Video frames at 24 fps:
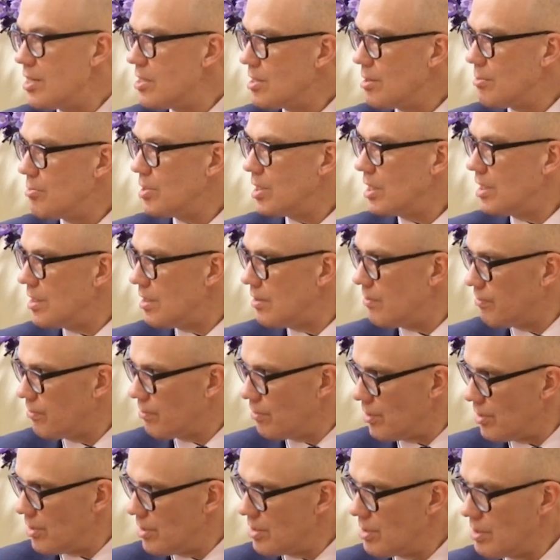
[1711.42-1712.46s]
something
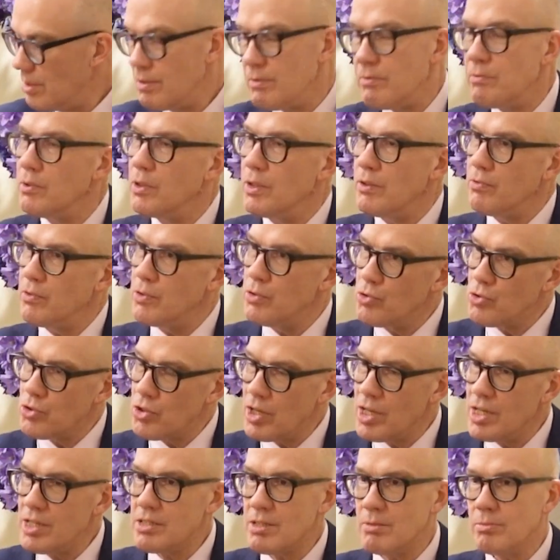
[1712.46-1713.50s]
different? If you
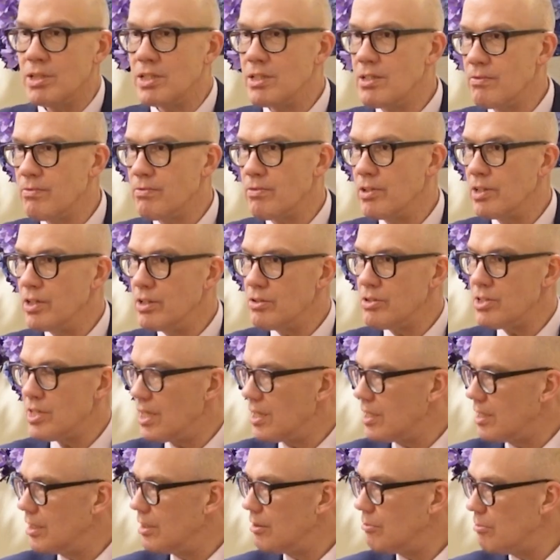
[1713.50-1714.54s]
try something different, you're
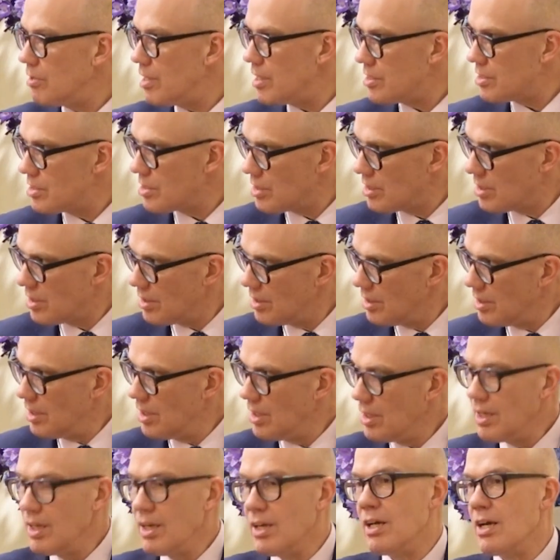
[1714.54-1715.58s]
taking a risk.
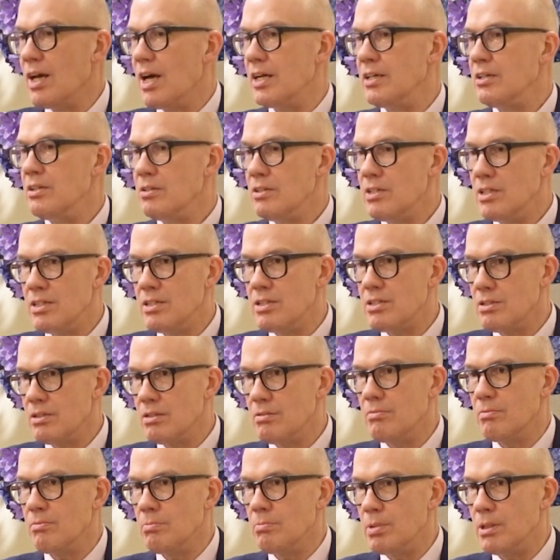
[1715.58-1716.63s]

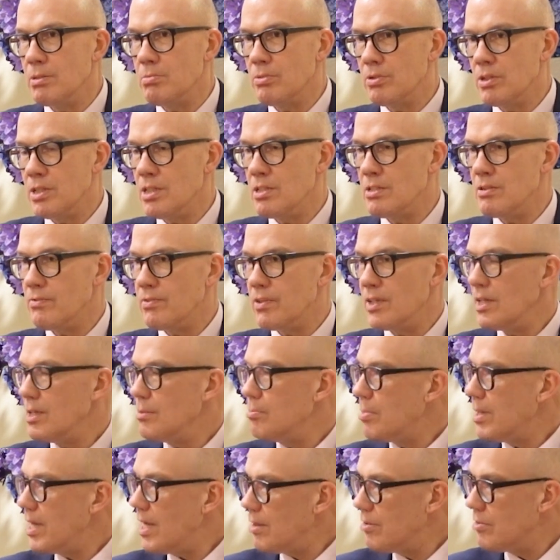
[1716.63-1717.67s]
And people need to feel
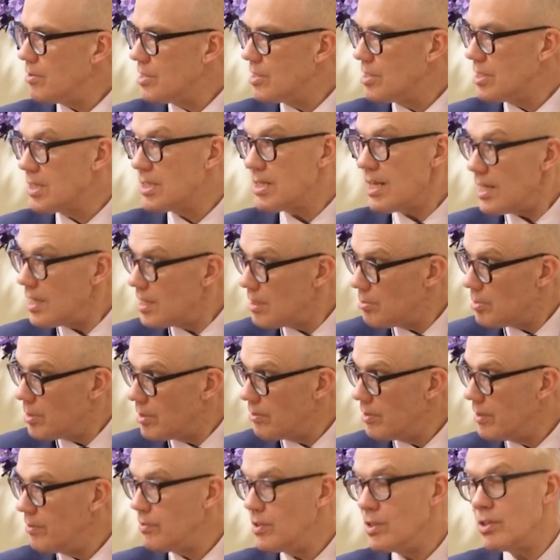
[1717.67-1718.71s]
empowered to take a bit of
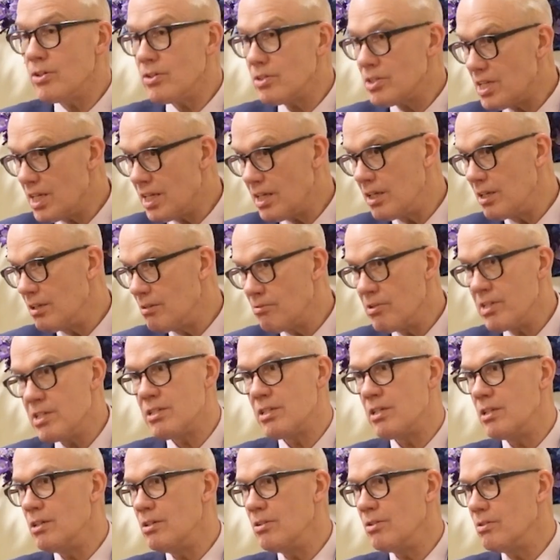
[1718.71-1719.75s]
risk. If you're not taking a risk,
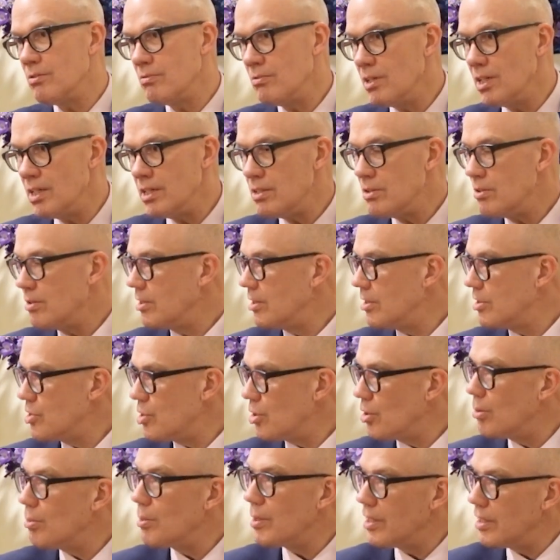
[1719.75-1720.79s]
you're not really doing the
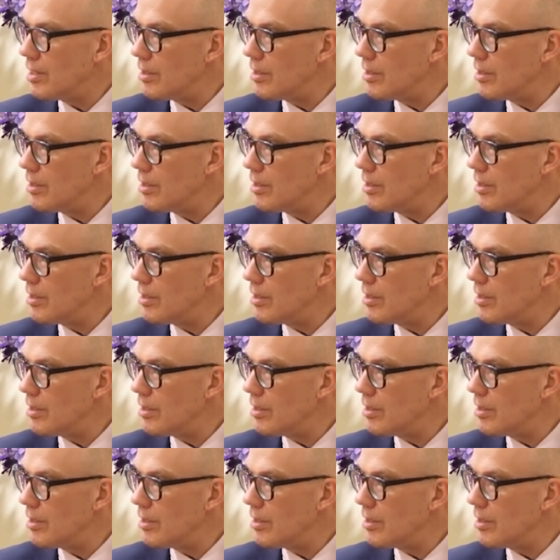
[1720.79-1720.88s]
job, are